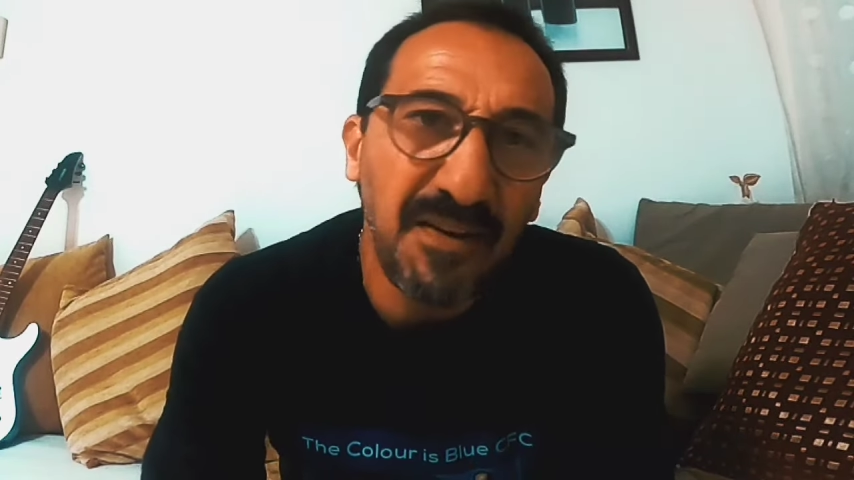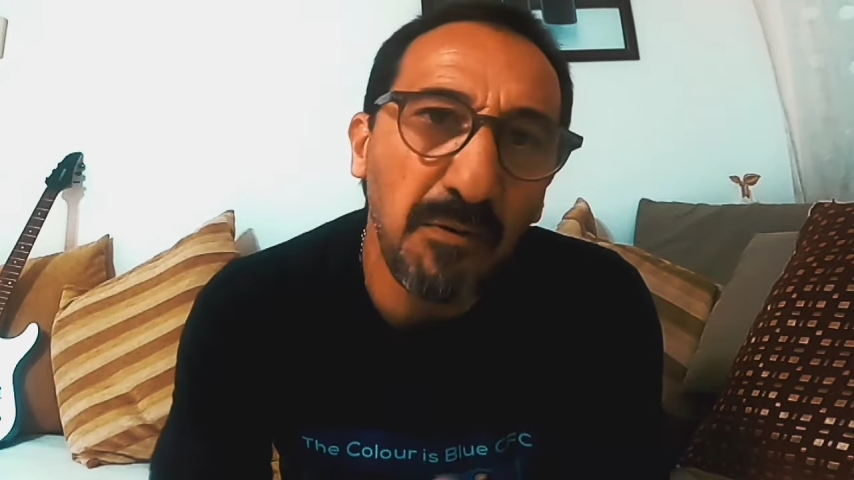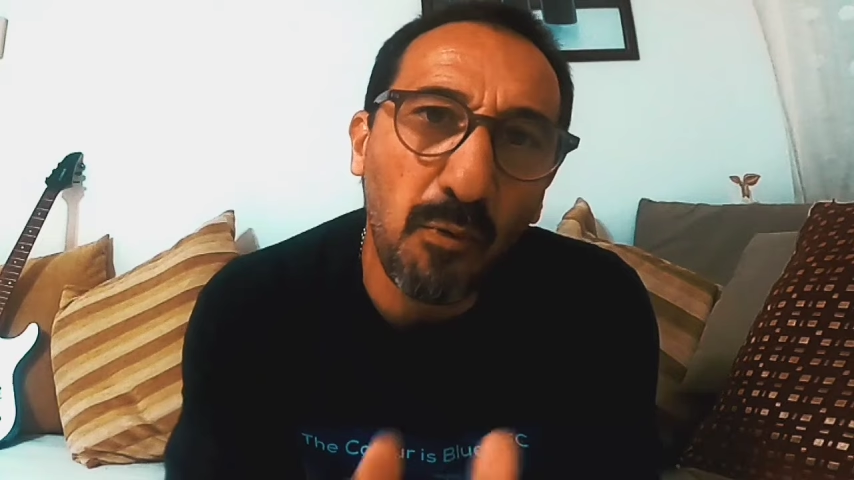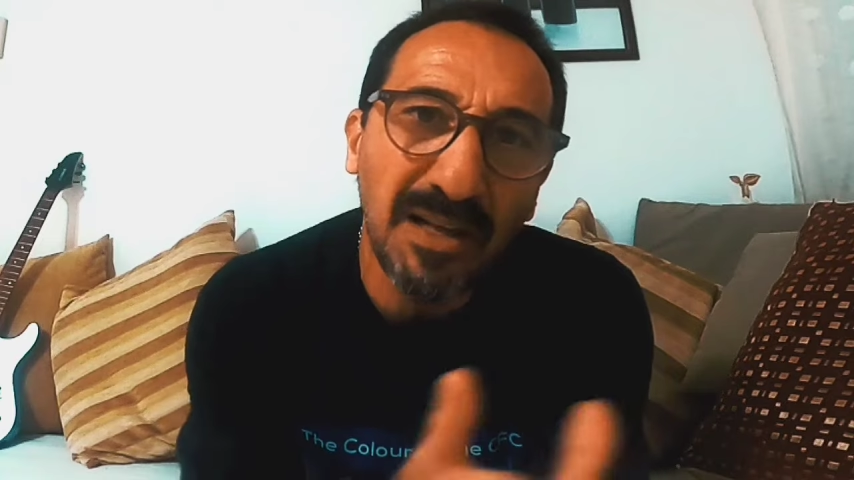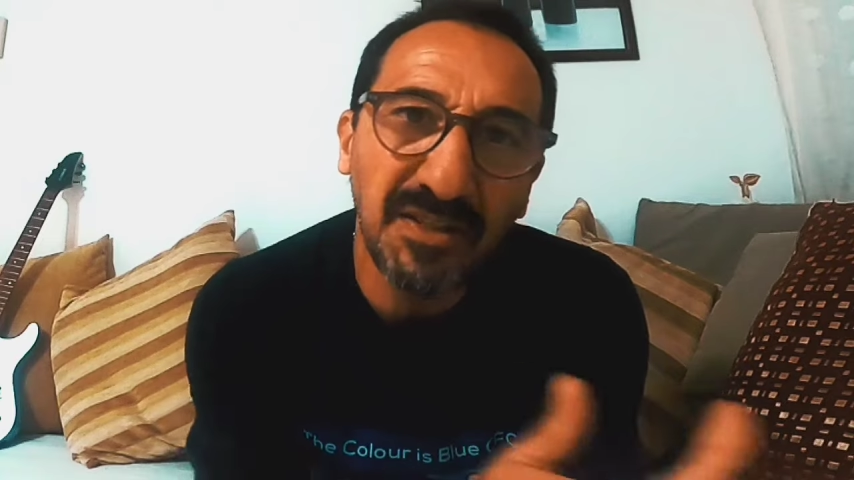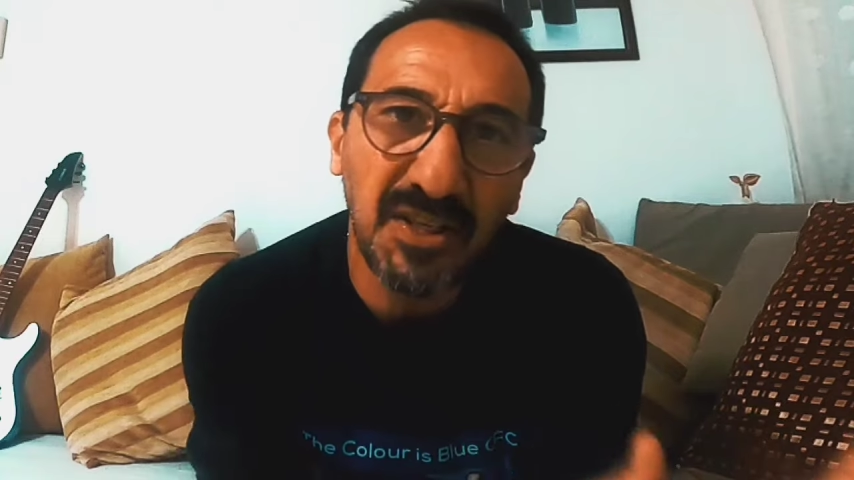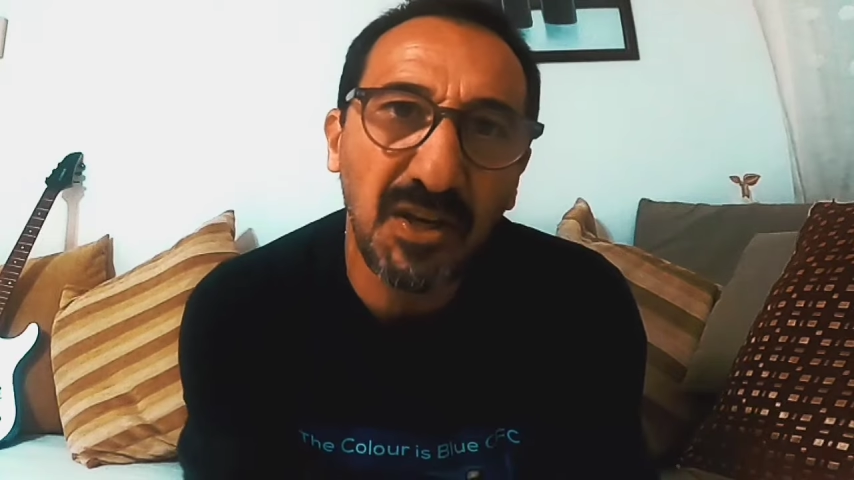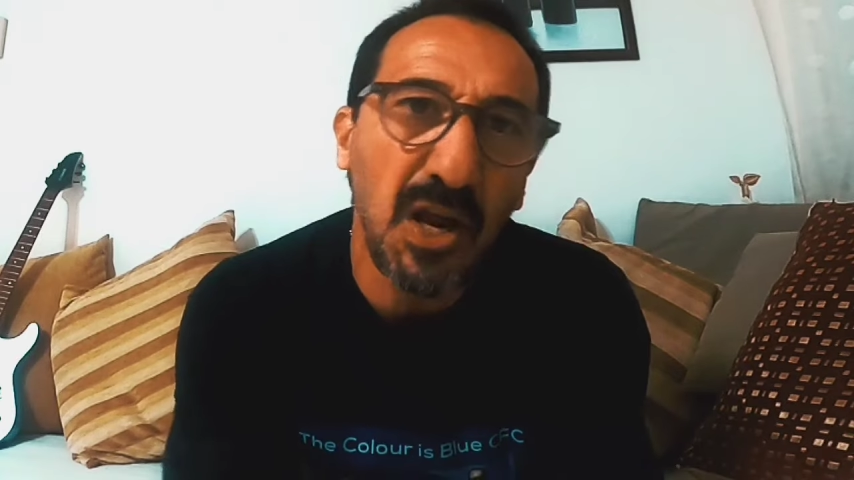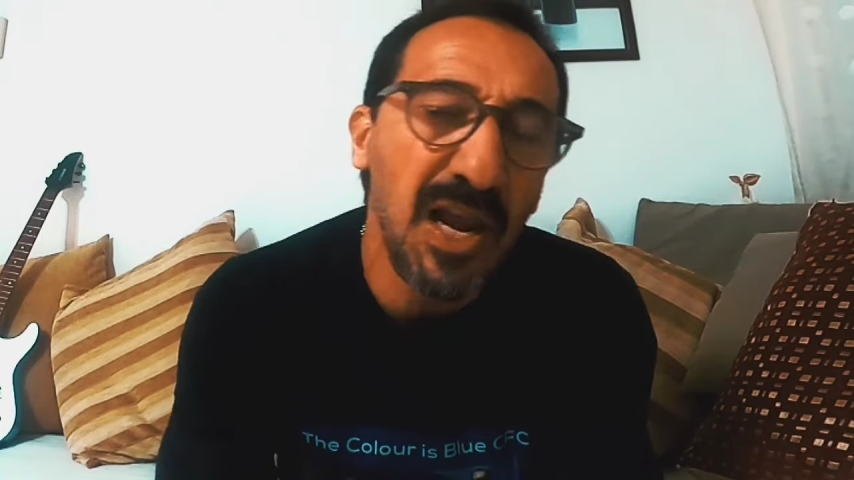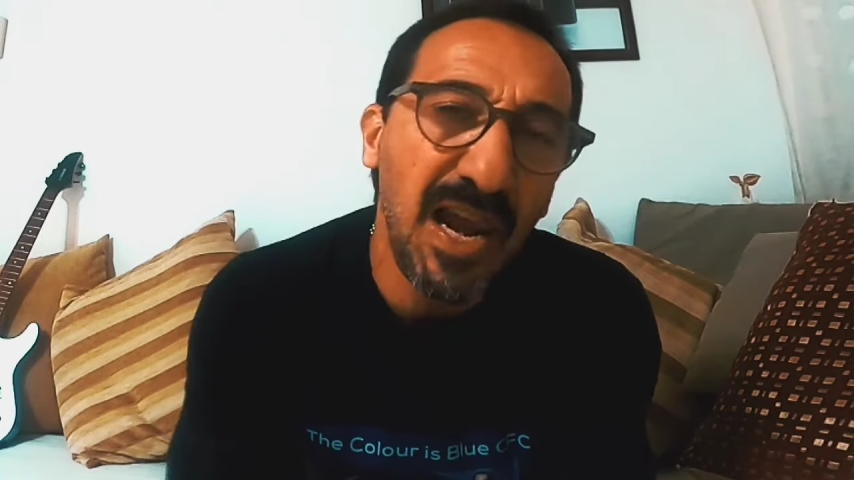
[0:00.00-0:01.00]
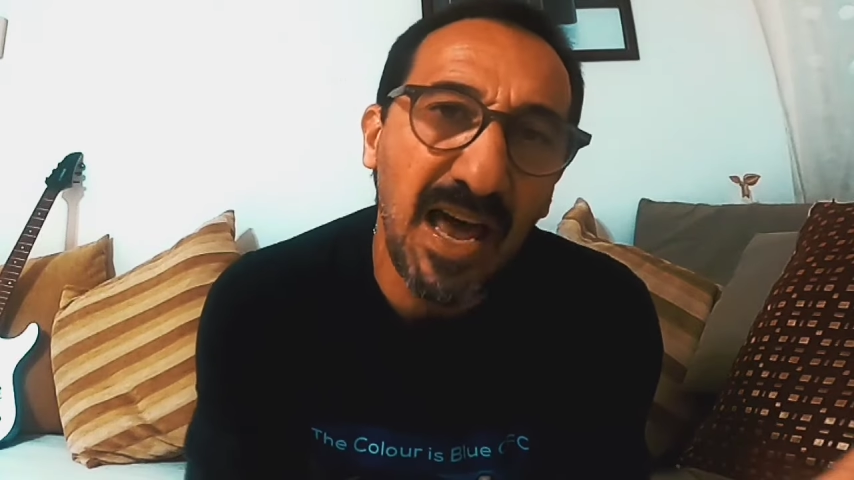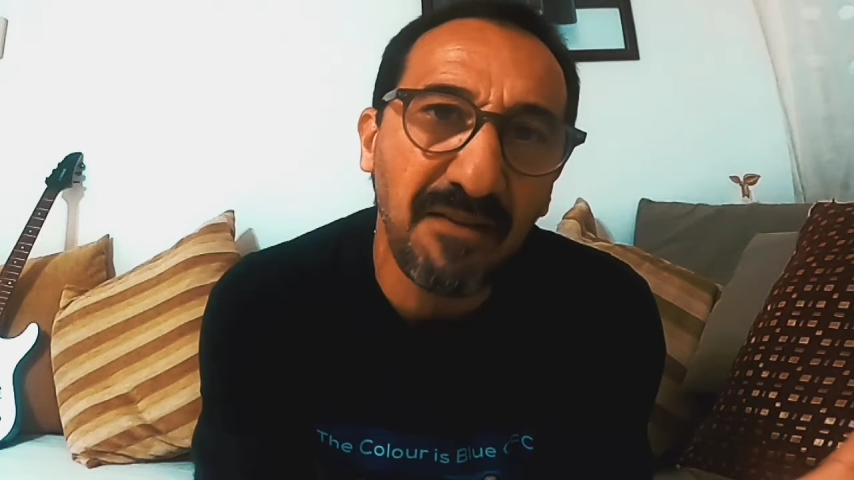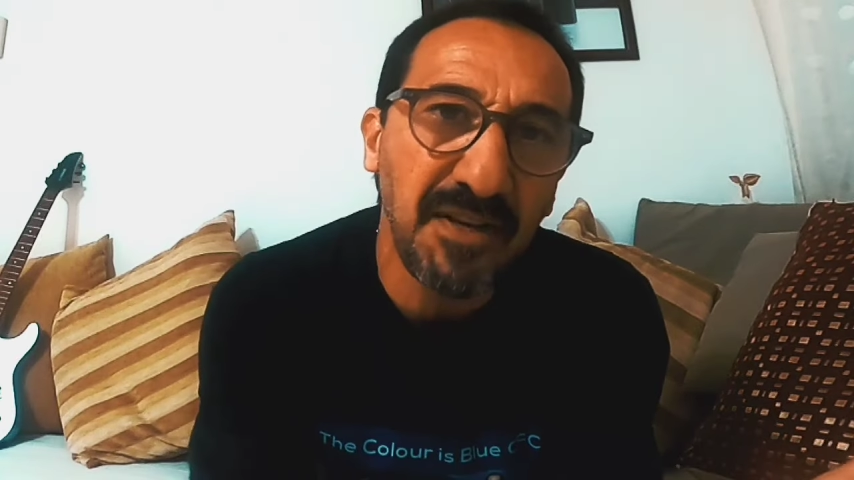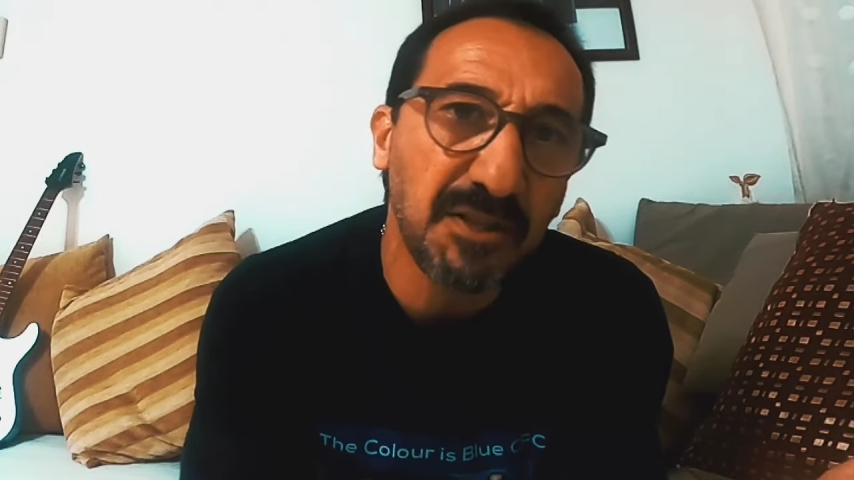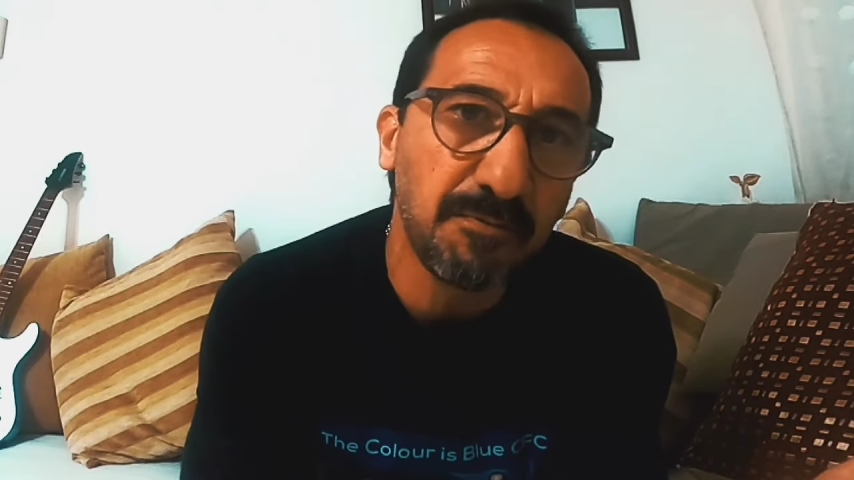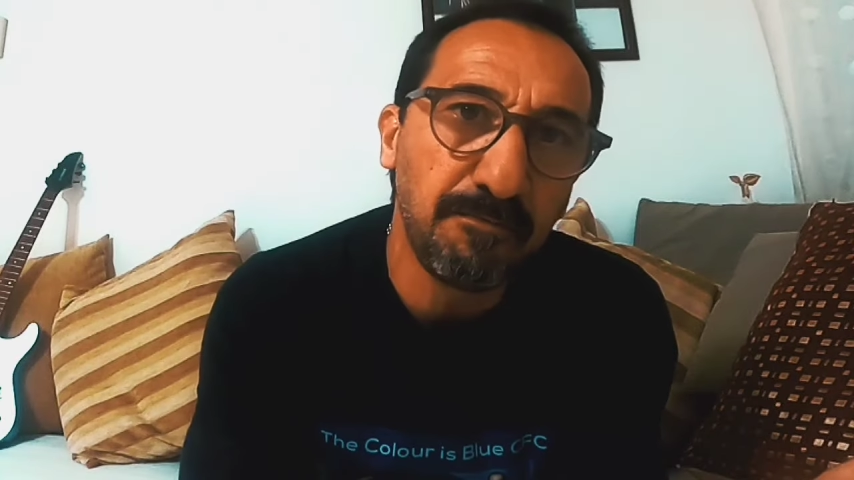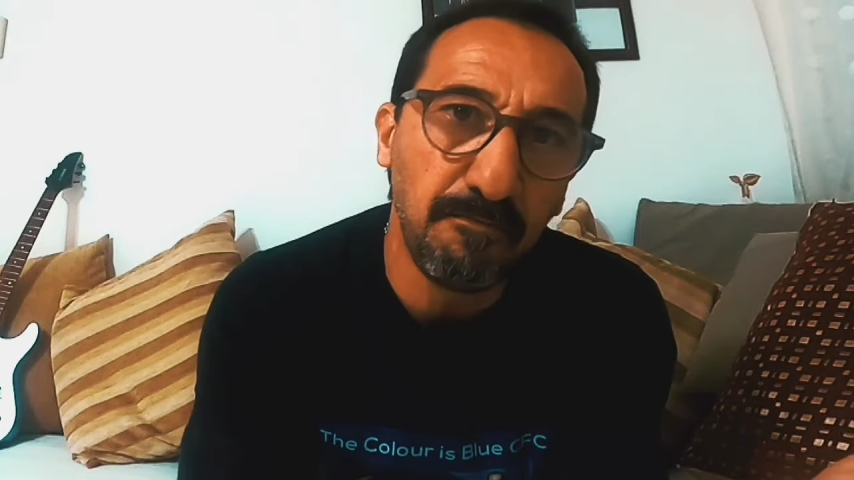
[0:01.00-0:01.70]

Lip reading: I think once he levies